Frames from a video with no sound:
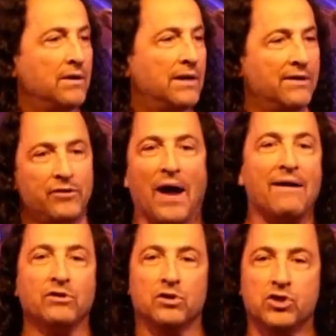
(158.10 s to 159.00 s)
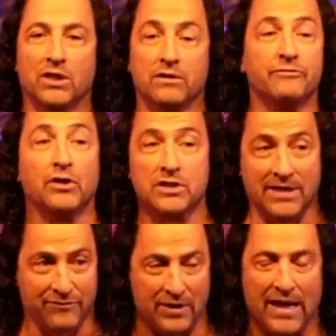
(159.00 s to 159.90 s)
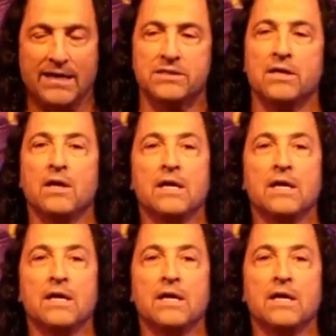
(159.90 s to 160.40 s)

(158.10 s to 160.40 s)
And if you have no children, first give thanks.